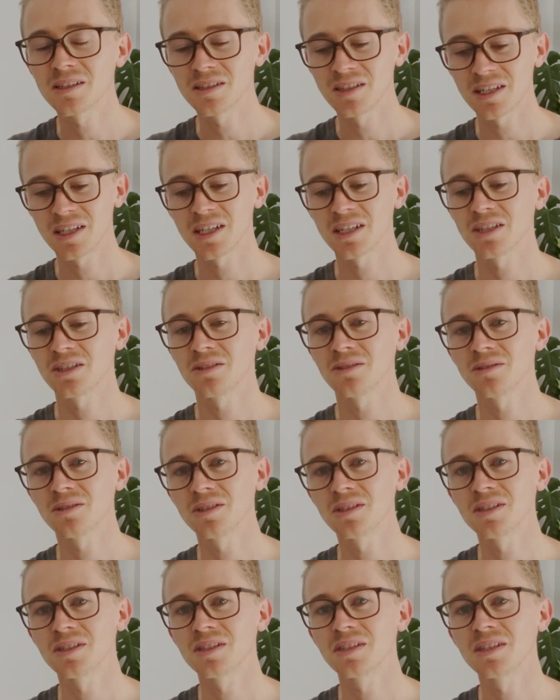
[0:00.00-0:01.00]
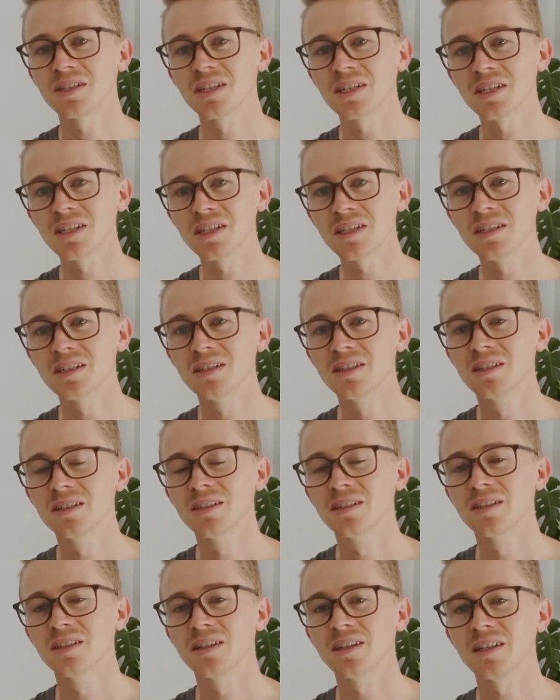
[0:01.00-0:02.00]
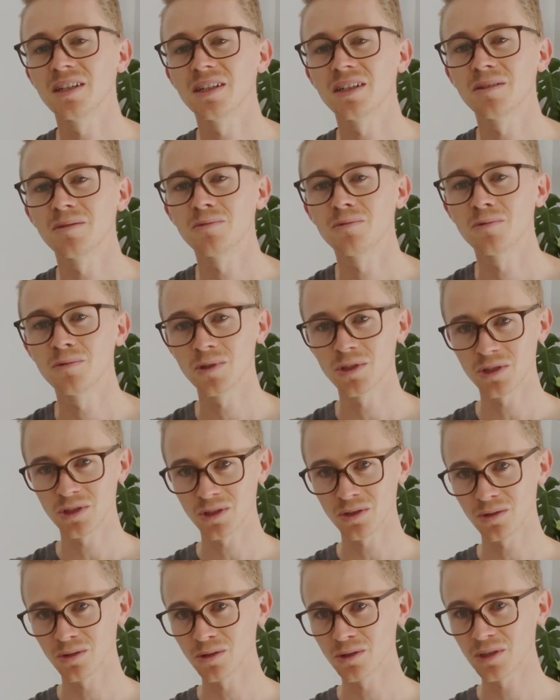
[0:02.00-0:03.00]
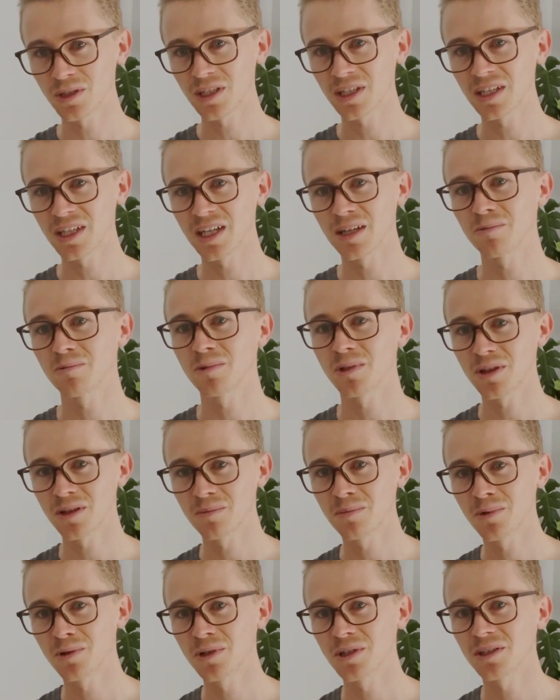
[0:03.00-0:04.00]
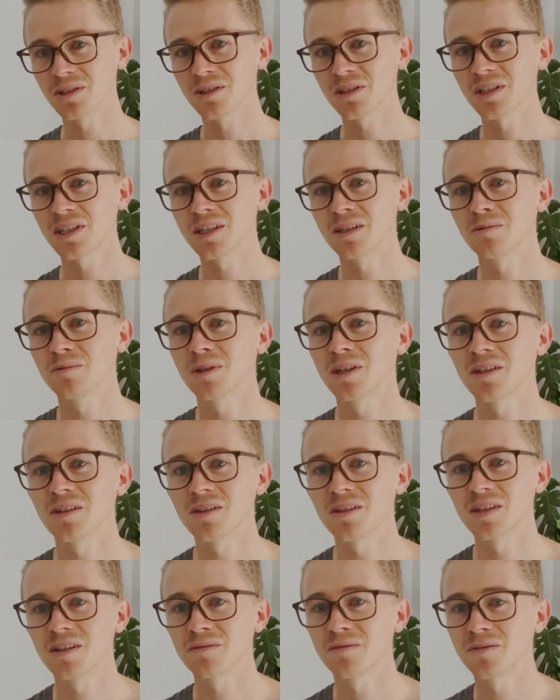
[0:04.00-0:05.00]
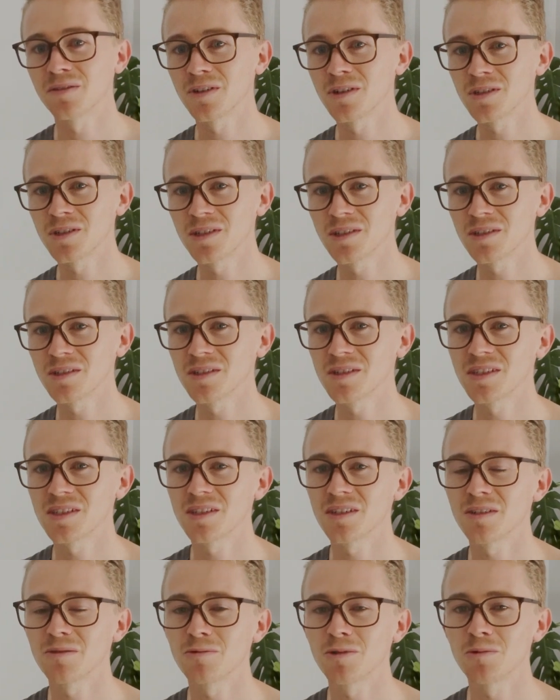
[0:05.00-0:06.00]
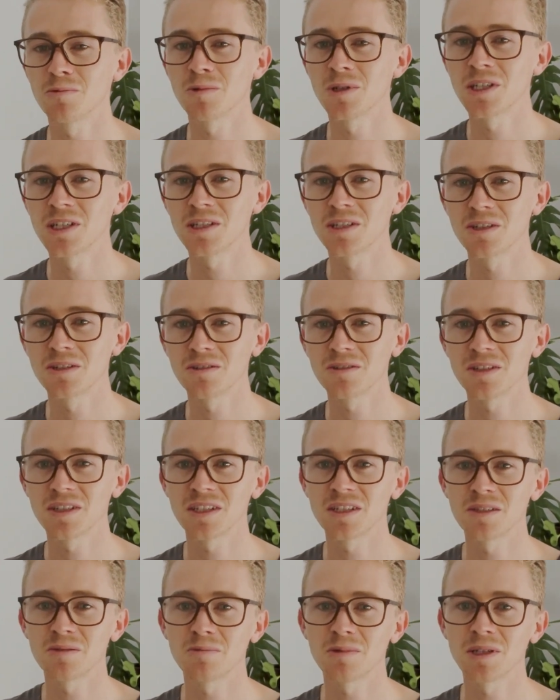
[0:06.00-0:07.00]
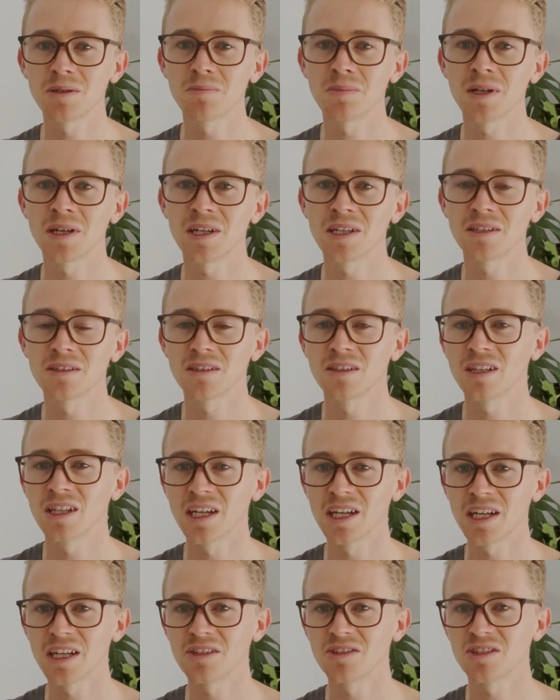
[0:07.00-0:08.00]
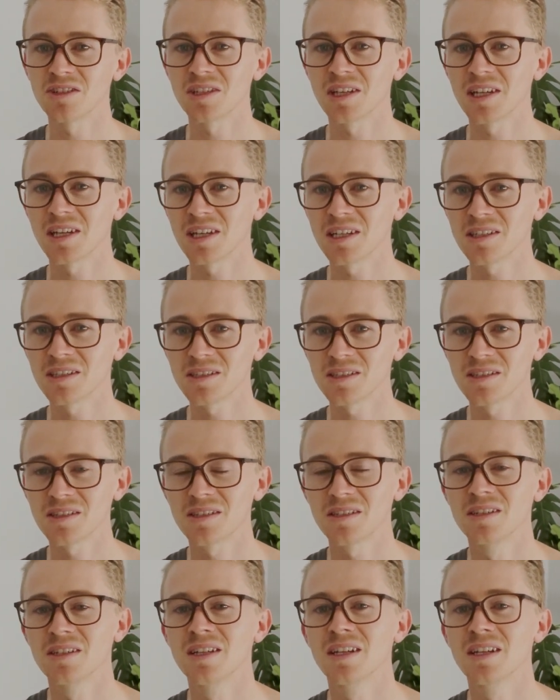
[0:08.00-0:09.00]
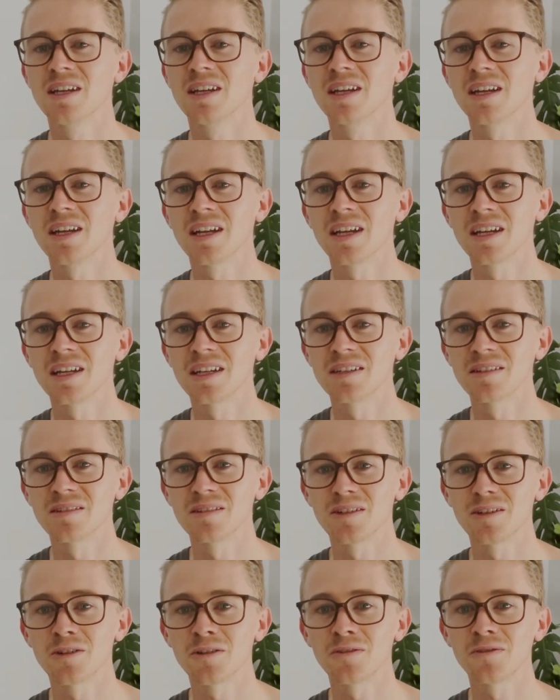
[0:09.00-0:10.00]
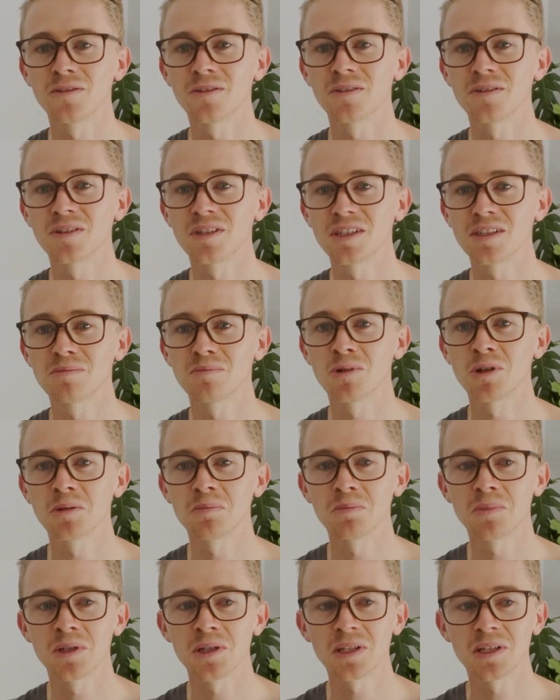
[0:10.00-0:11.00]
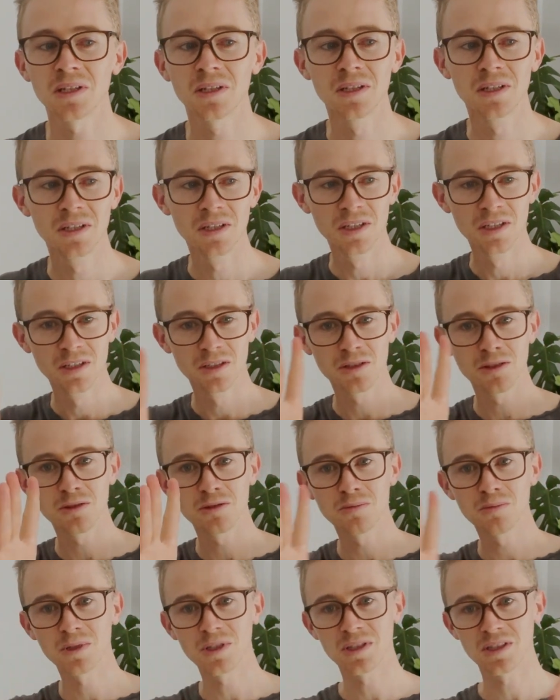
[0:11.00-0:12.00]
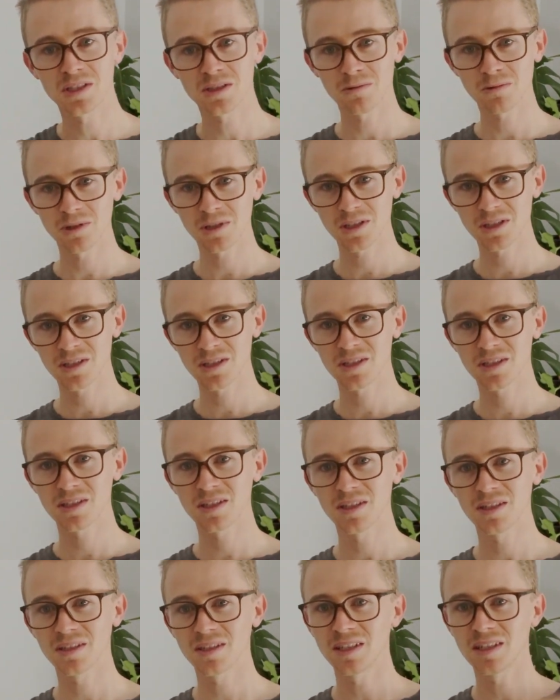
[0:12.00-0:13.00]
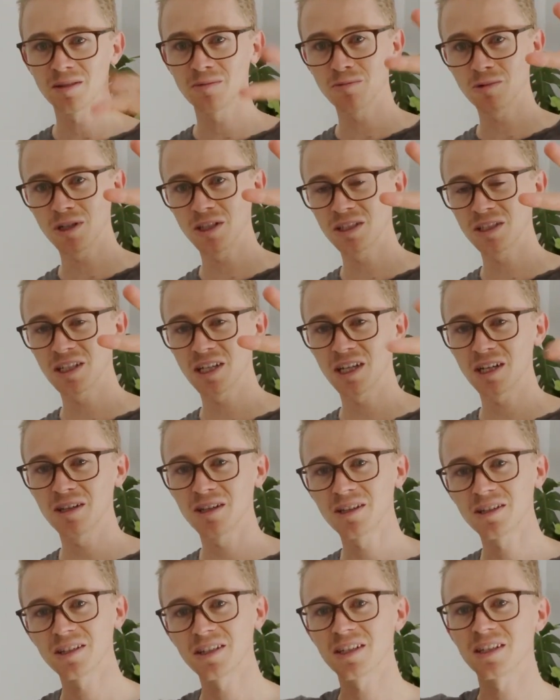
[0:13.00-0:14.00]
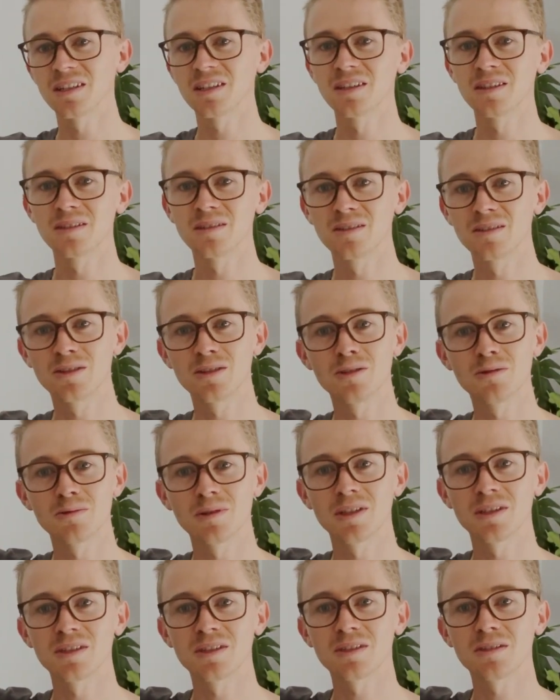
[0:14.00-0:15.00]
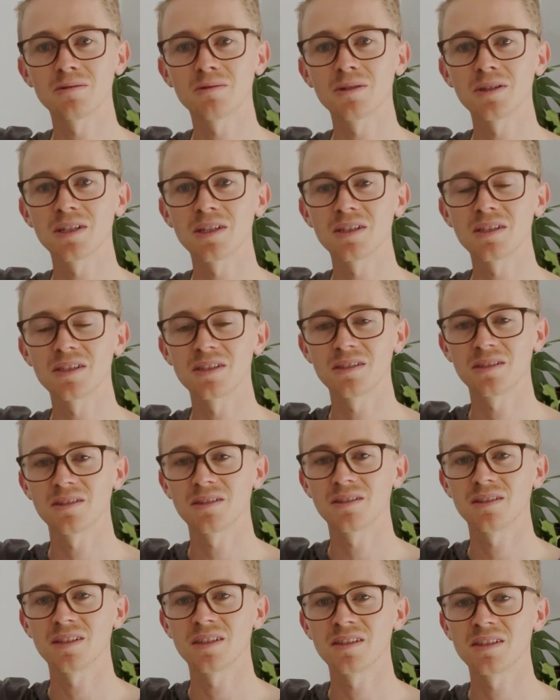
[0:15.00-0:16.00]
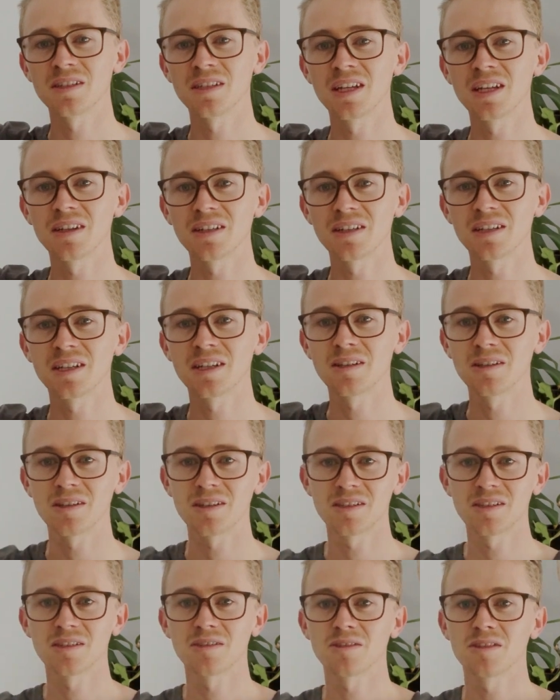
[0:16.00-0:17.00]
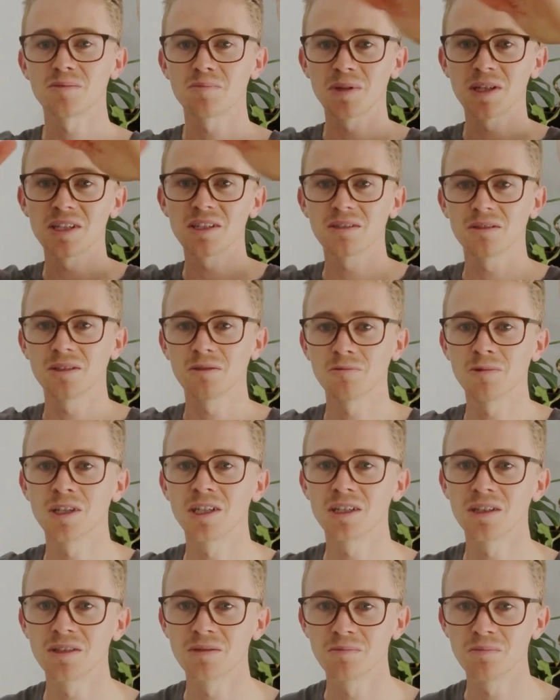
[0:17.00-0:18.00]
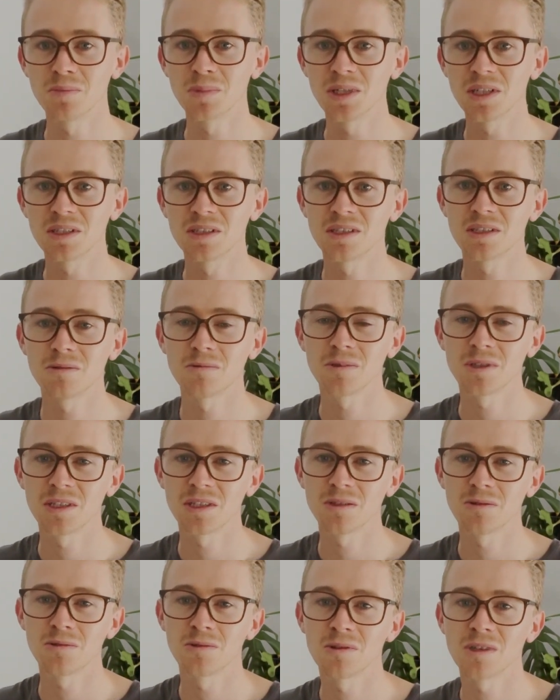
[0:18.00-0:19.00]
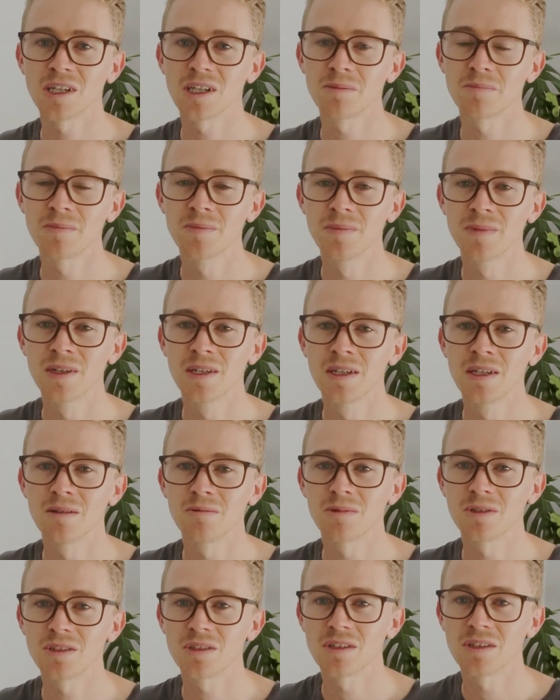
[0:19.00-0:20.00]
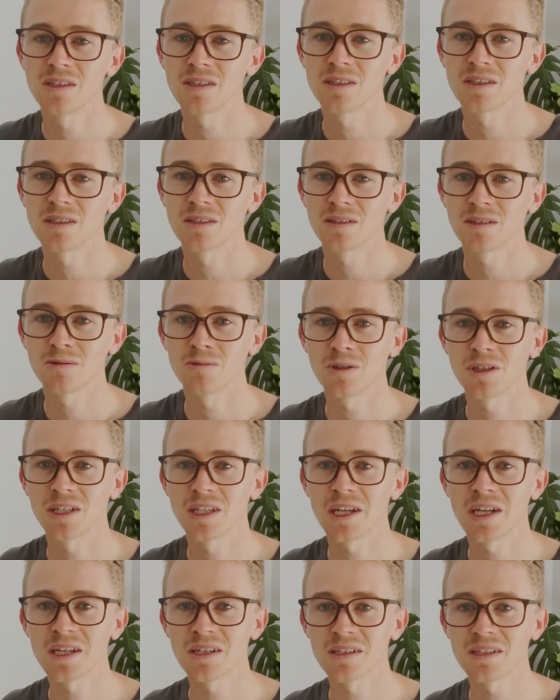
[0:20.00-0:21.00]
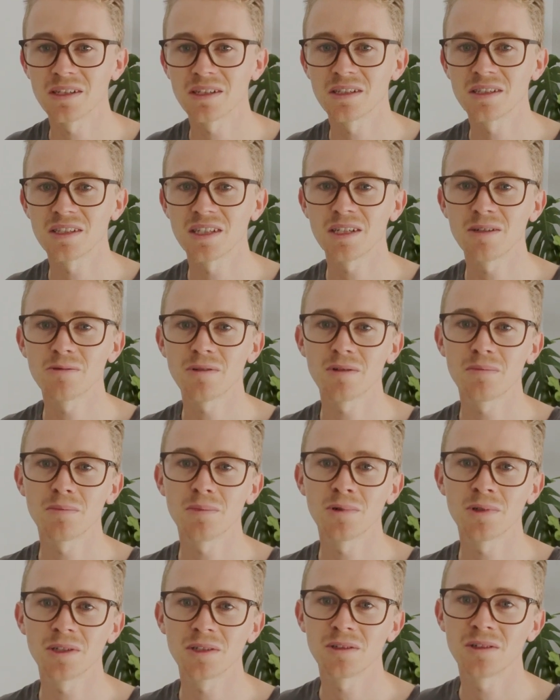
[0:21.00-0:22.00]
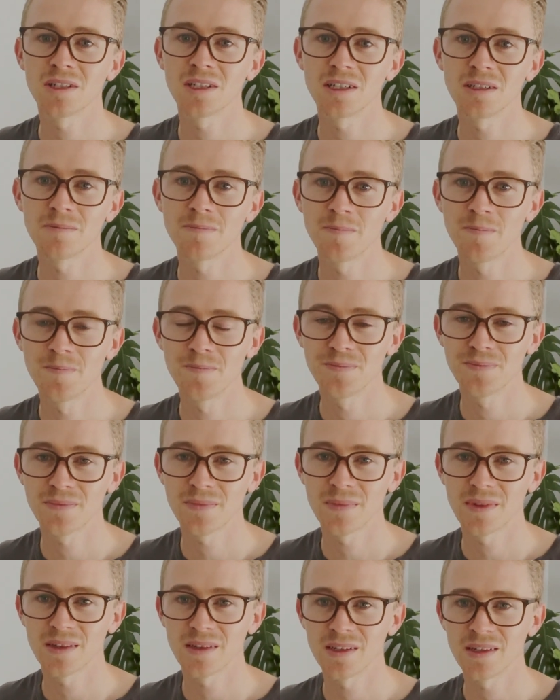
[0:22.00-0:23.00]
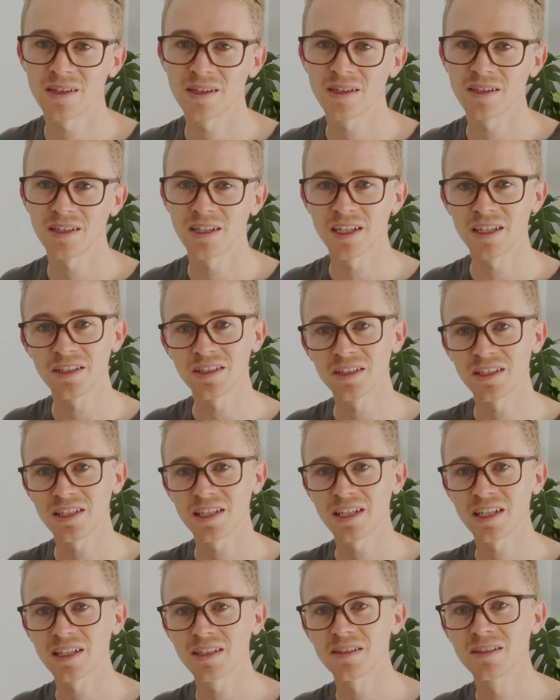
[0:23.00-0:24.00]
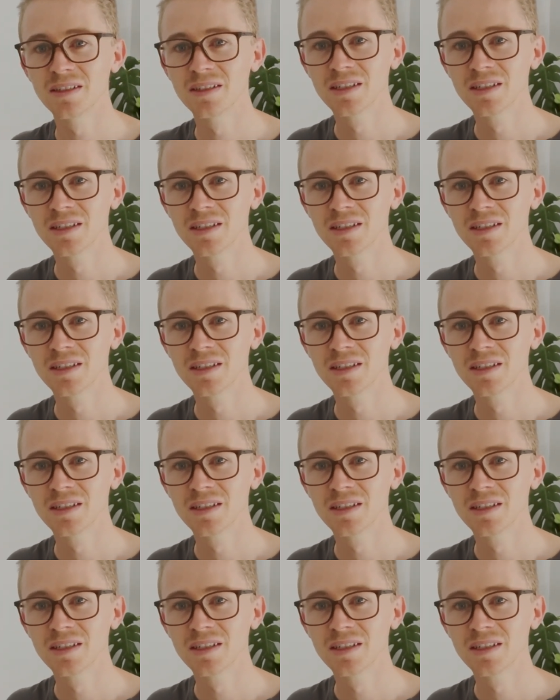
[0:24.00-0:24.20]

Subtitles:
to actually see what you're looking at with a point cloud rather than photos. So what we do is we paint larger targets, and often this might be 2 big squares in one color and 2 other squares as another color. So it's basically one big square all up, which is quite easy to see with a point cloud, and you can,